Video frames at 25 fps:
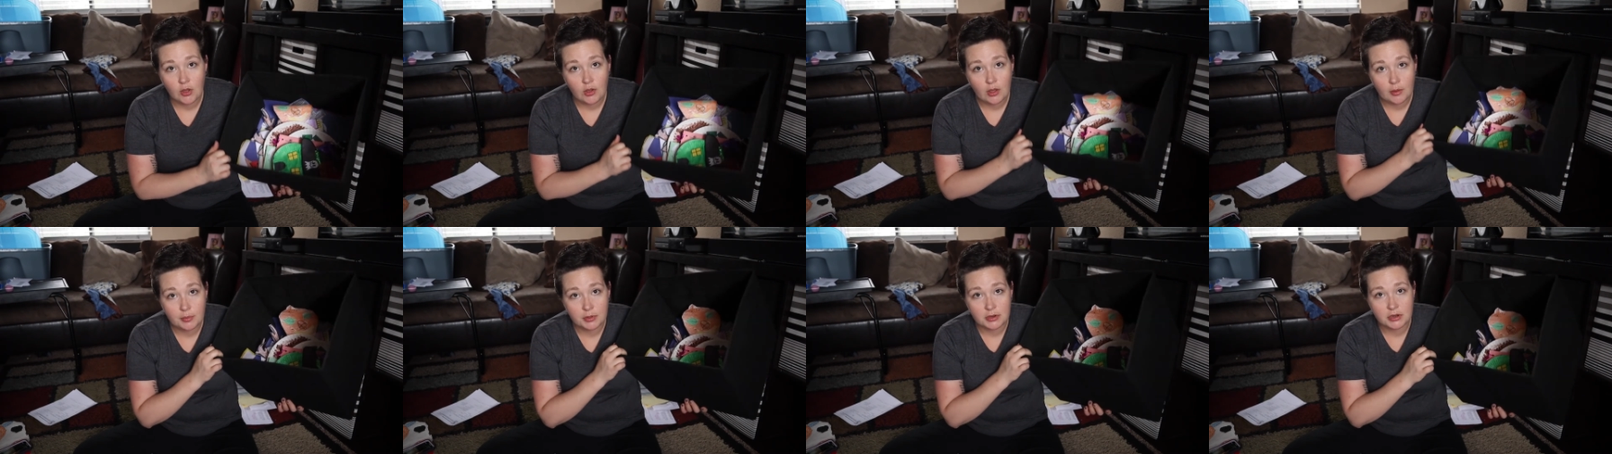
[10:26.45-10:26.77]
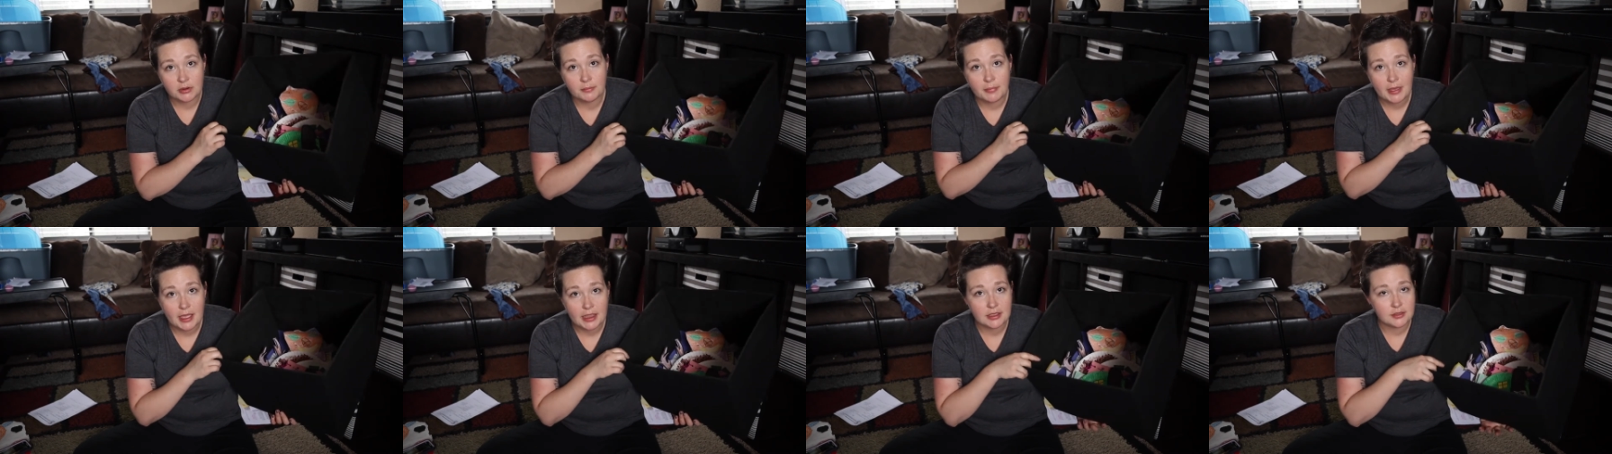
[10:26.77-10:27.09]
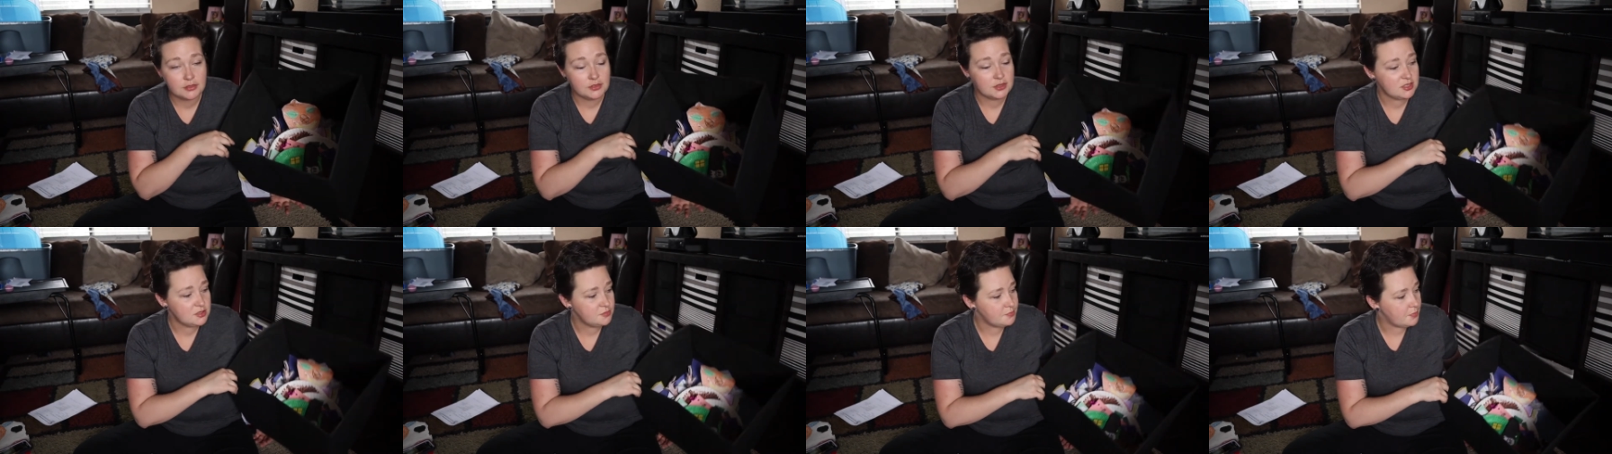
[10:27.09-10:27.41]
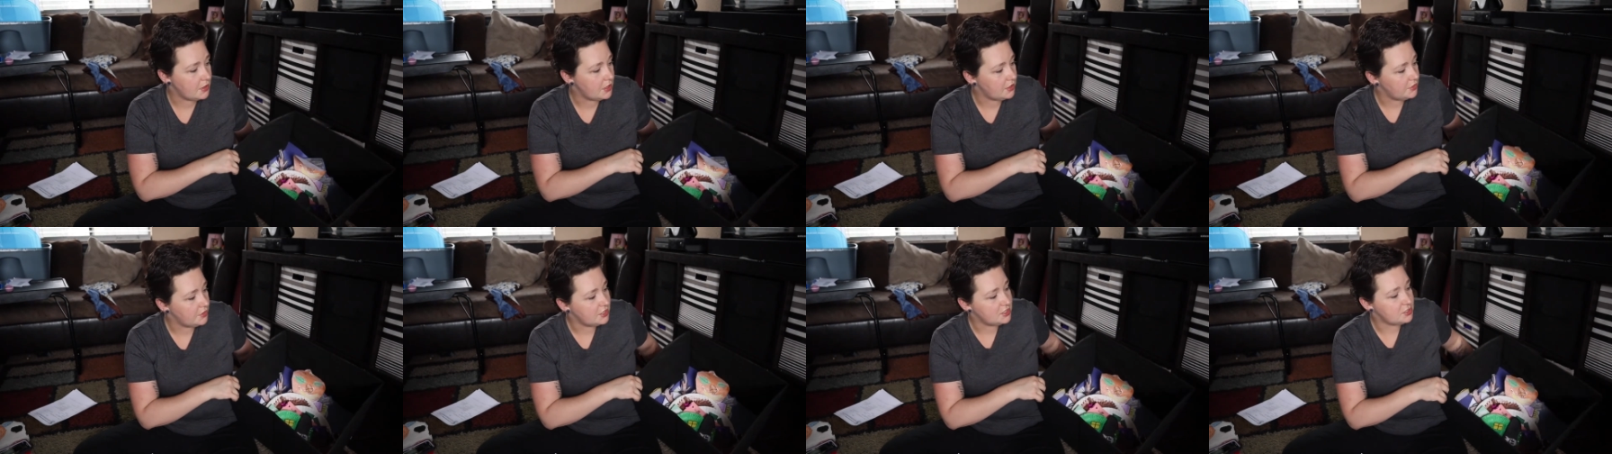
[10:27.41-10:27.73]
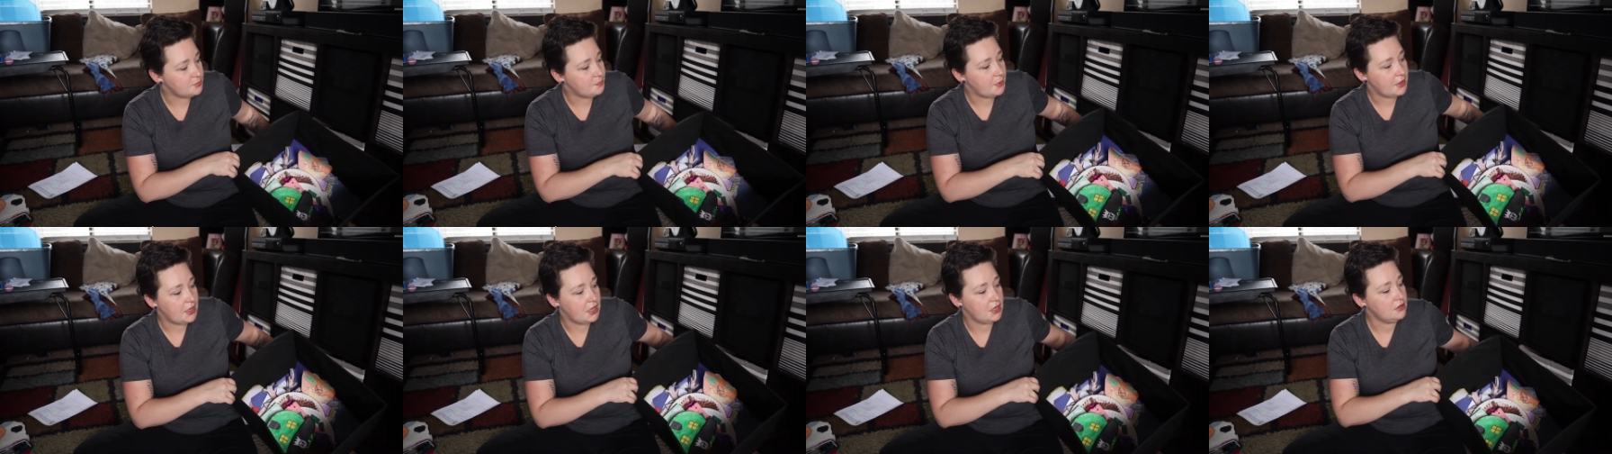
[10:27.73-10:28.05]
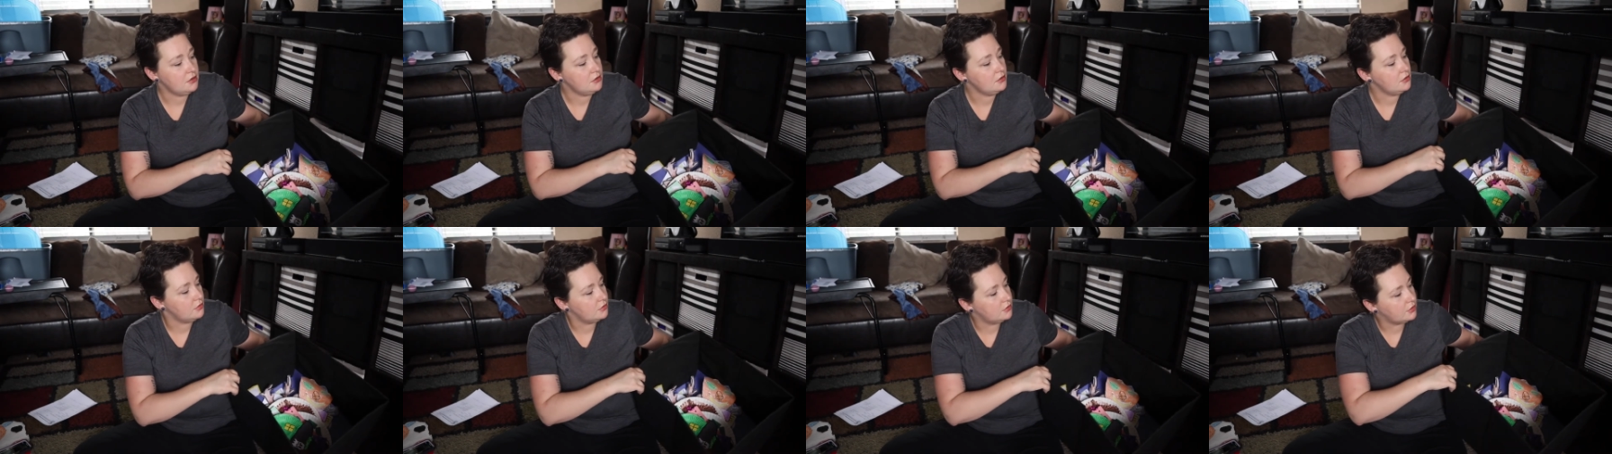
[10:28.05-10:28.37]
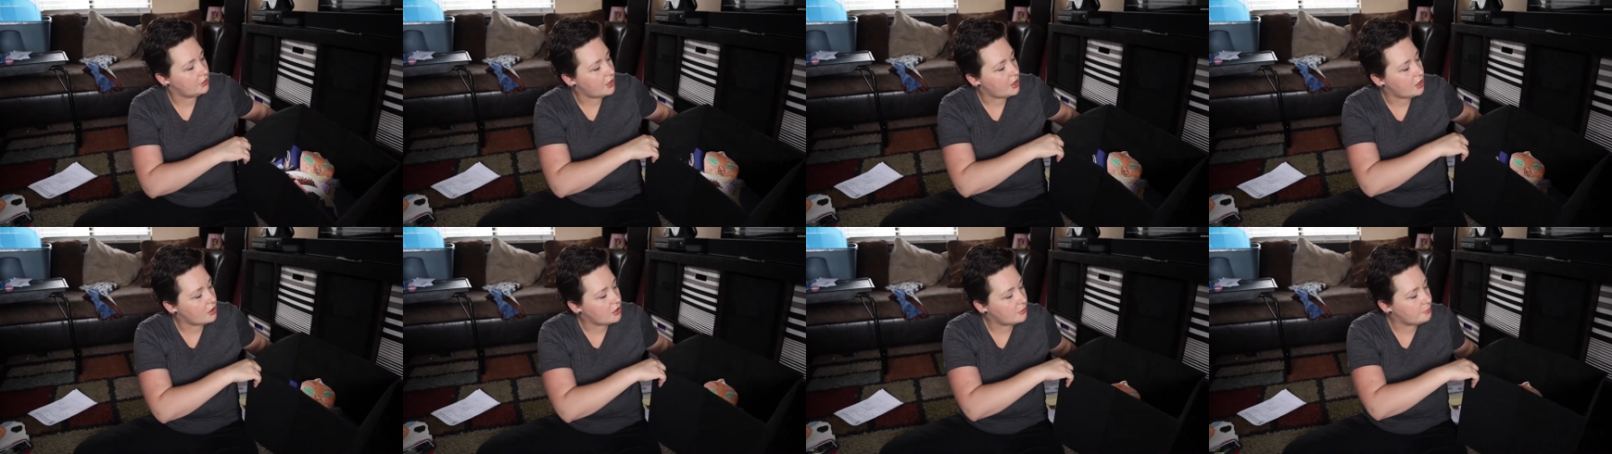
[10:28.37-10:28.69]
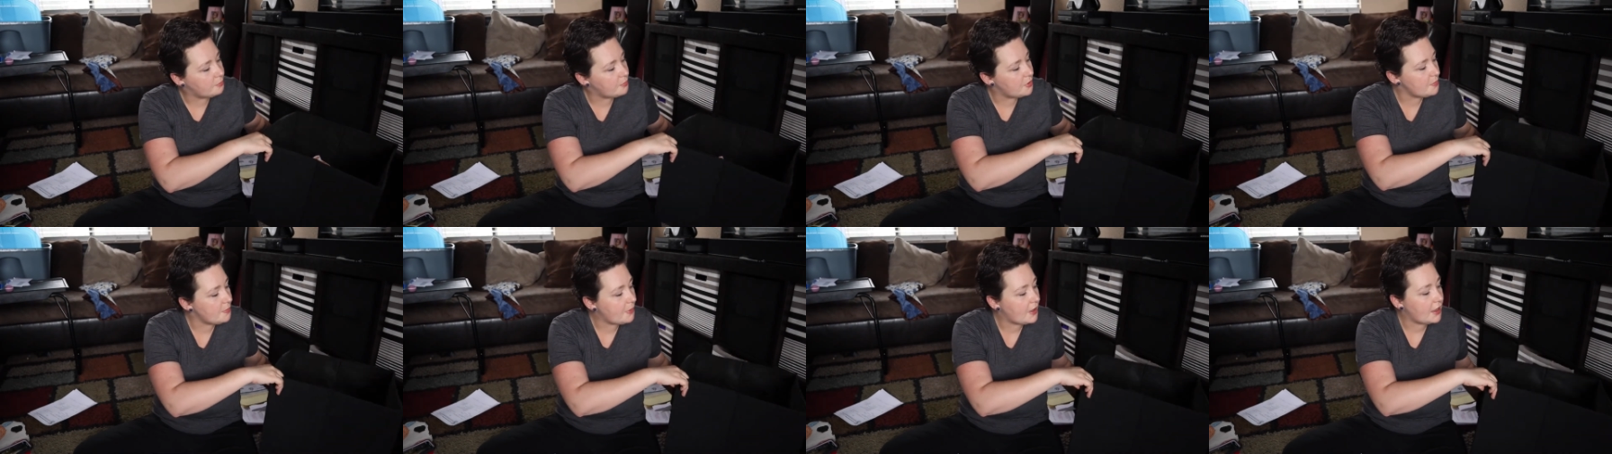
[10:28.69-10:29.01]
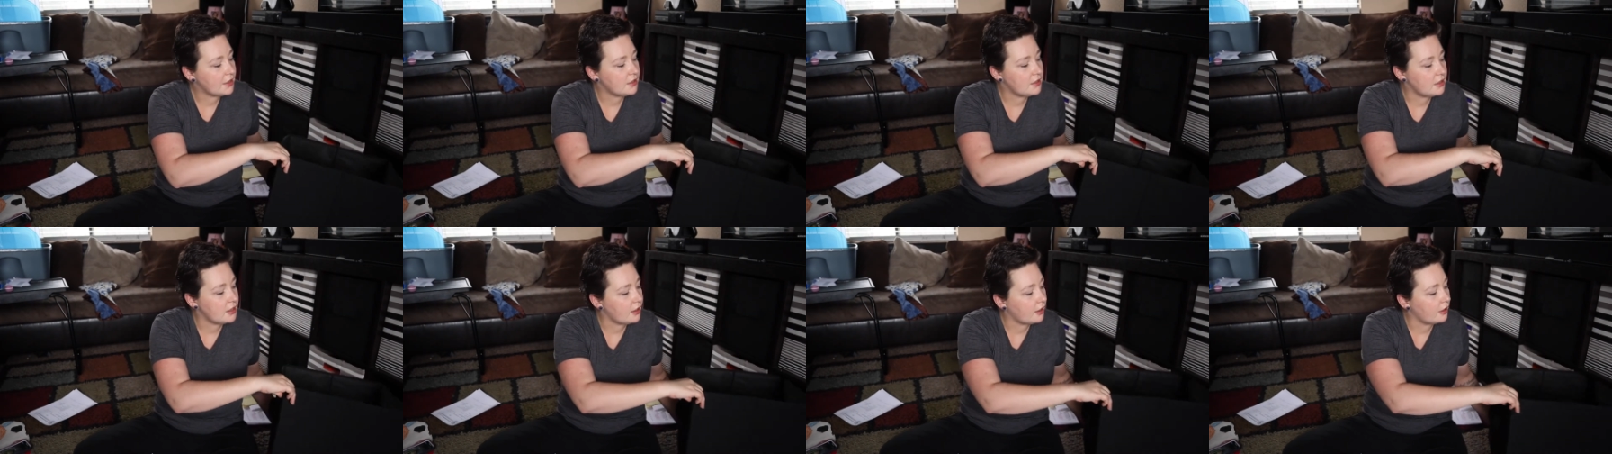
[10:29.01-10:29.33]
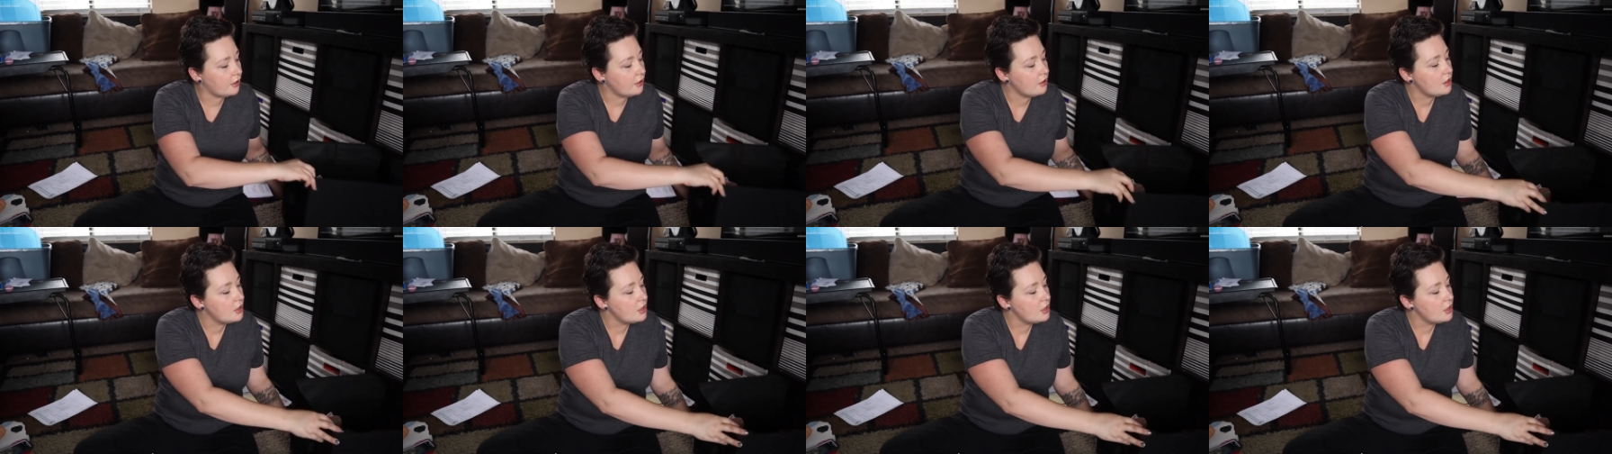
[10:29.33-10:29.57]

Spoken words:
I put them back in this bin that I'll put back here.